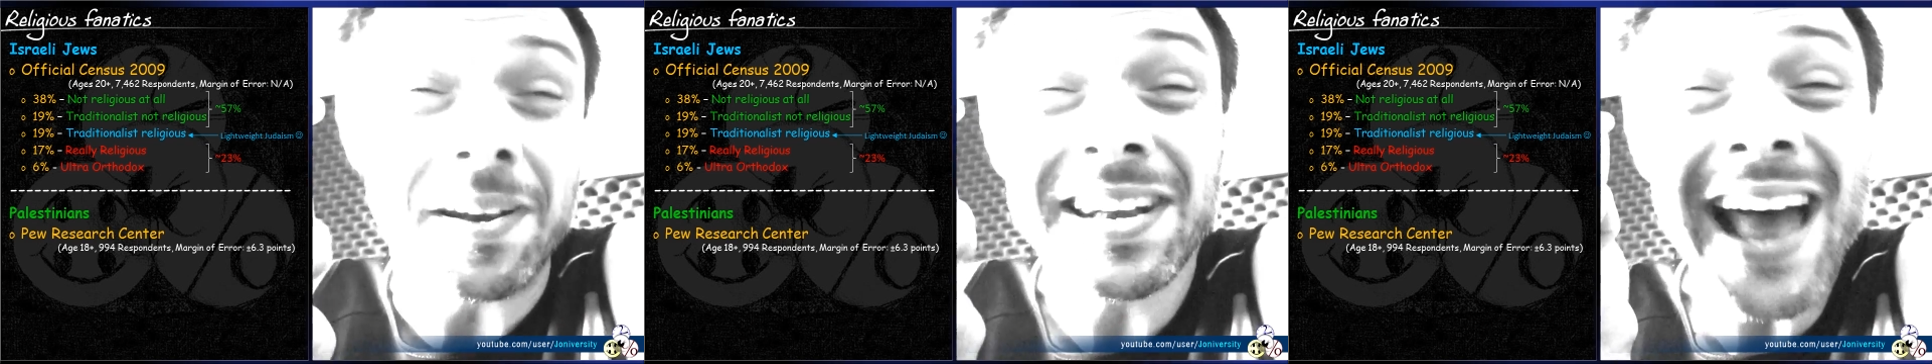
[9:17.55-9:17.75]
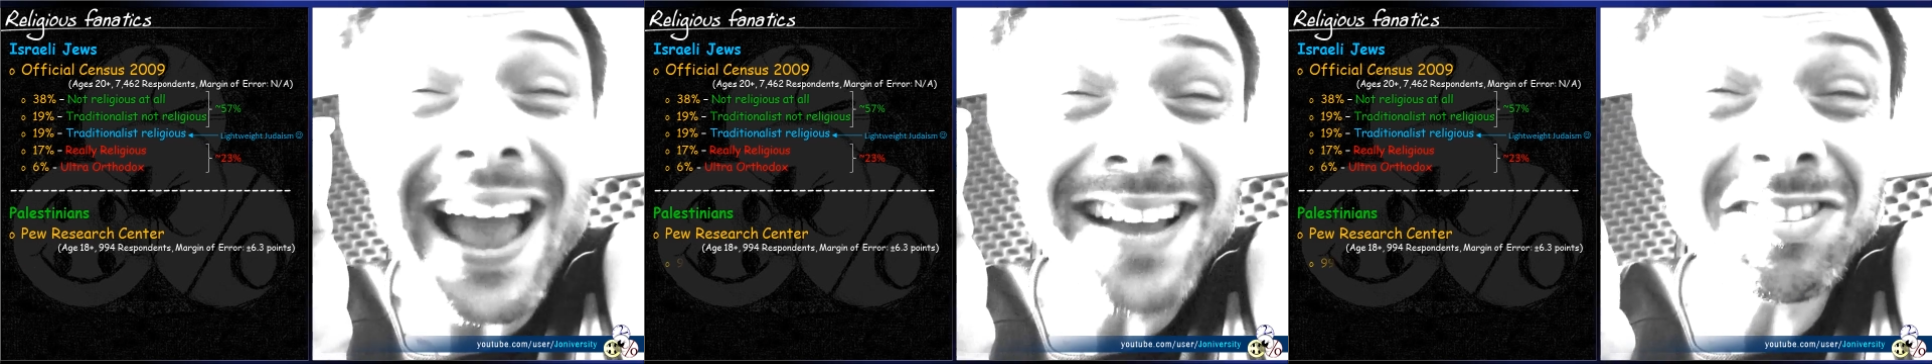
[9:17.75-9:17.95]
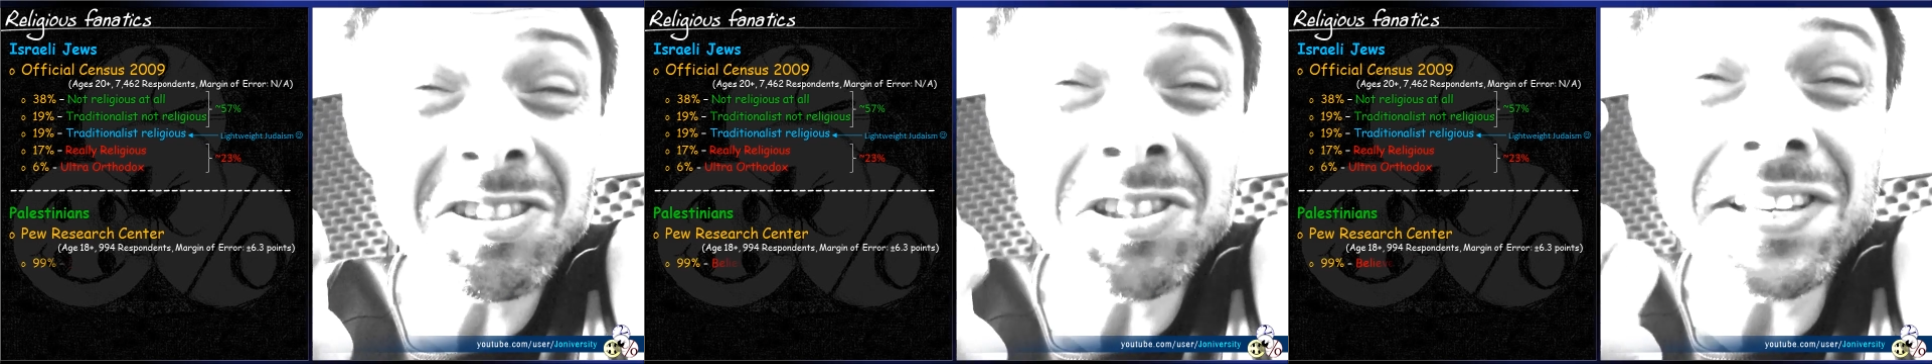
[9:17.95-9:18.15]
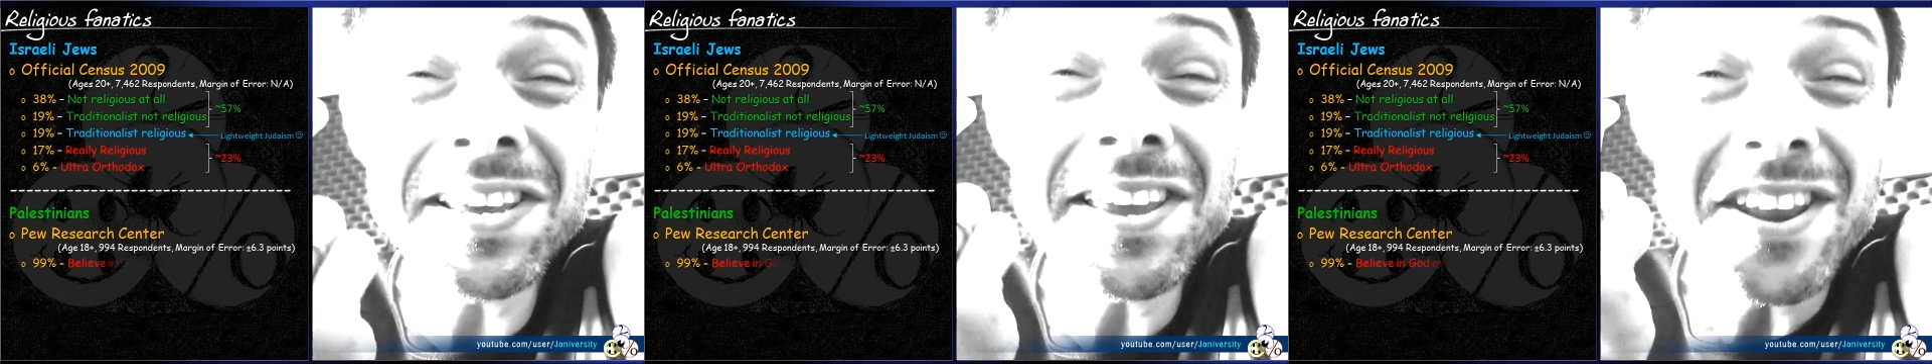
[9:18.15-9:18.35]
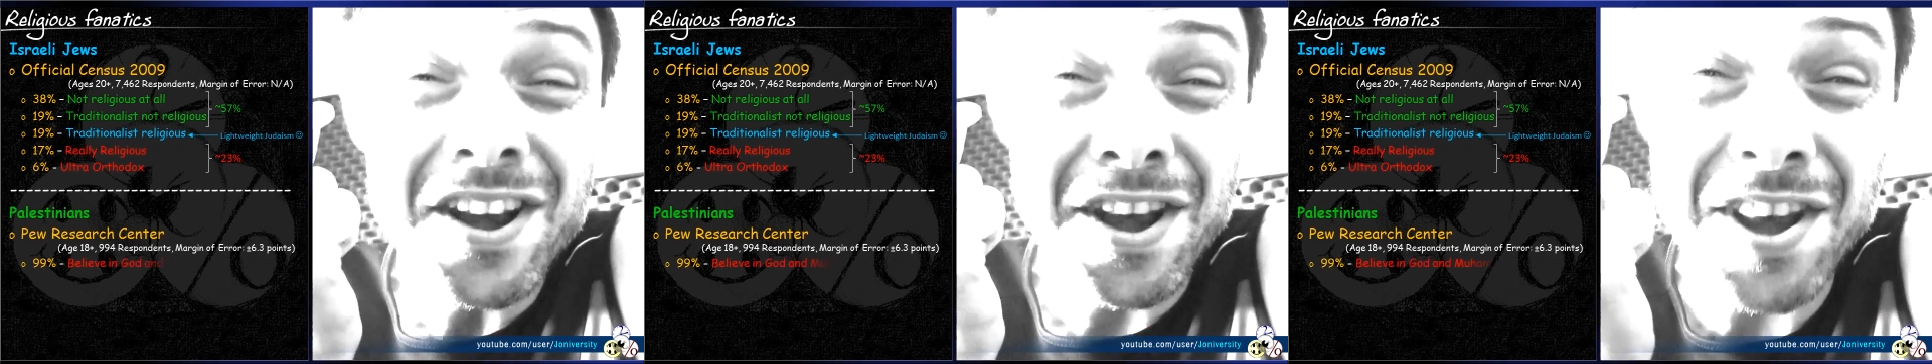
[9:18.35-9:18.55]

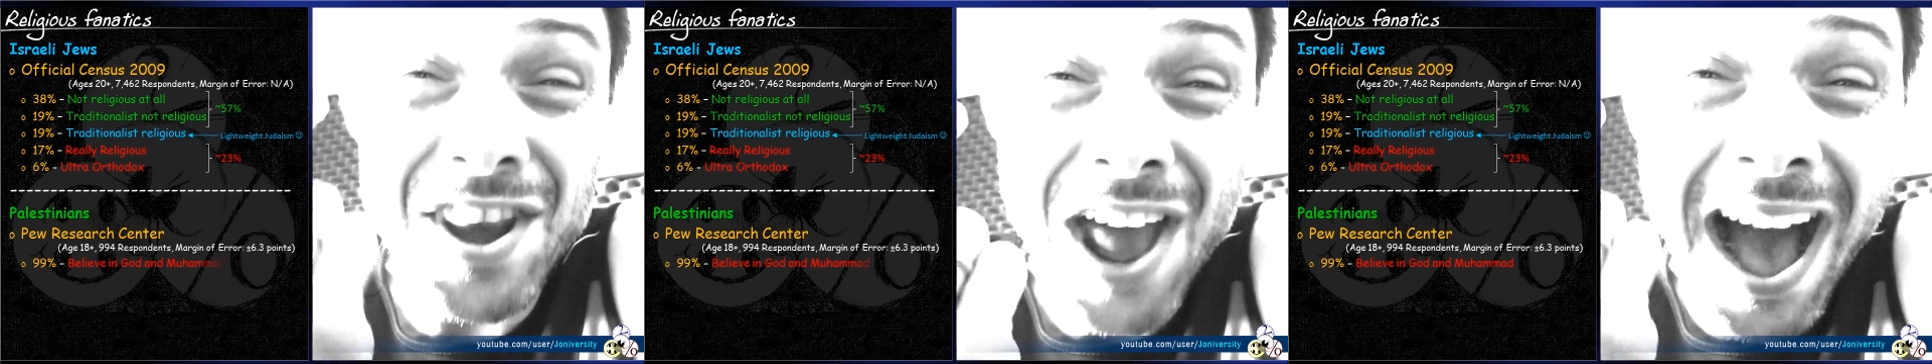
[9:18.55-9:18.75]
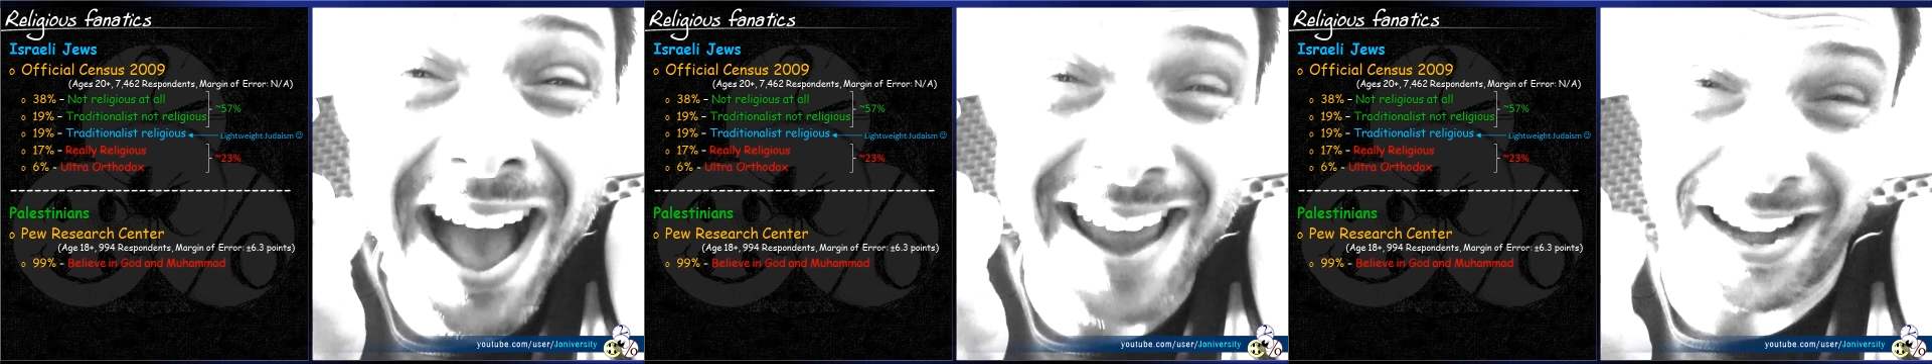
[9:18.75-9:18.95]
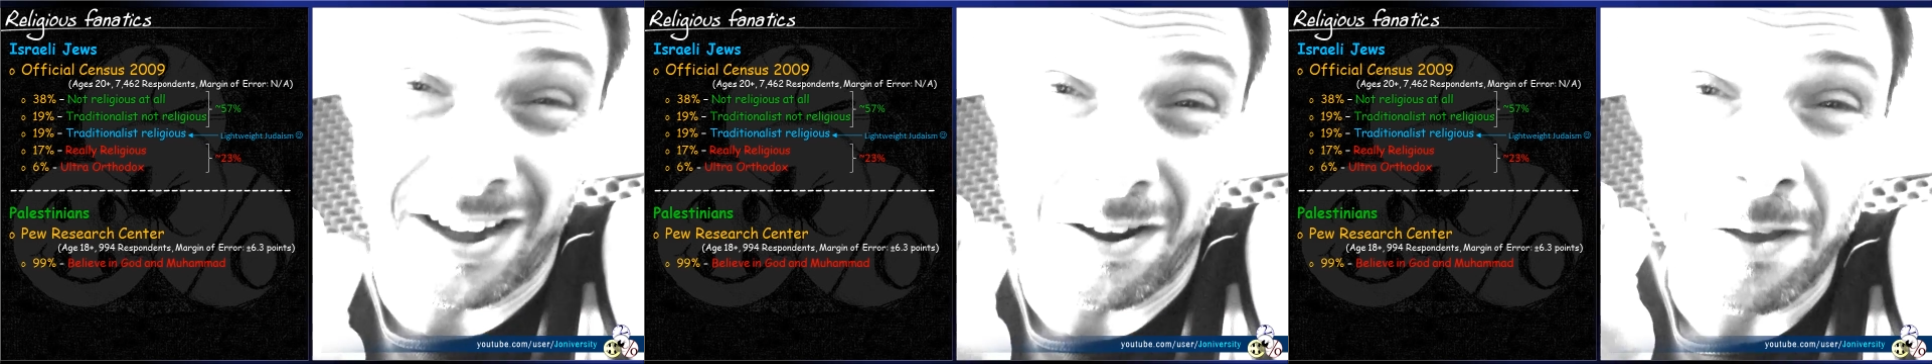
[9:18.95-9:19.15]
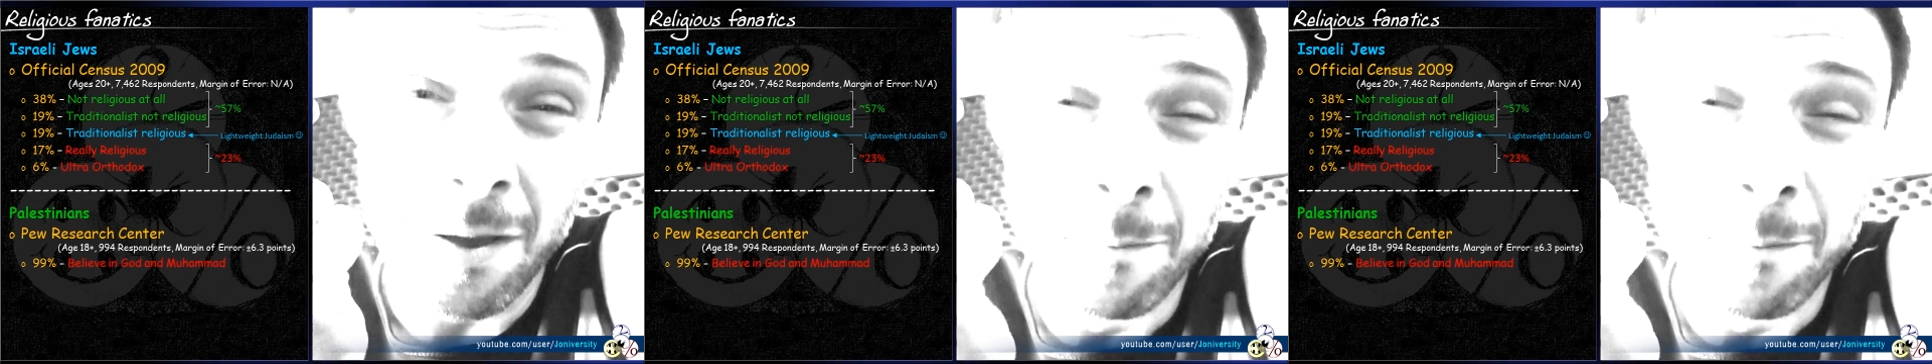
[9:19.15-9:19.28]
99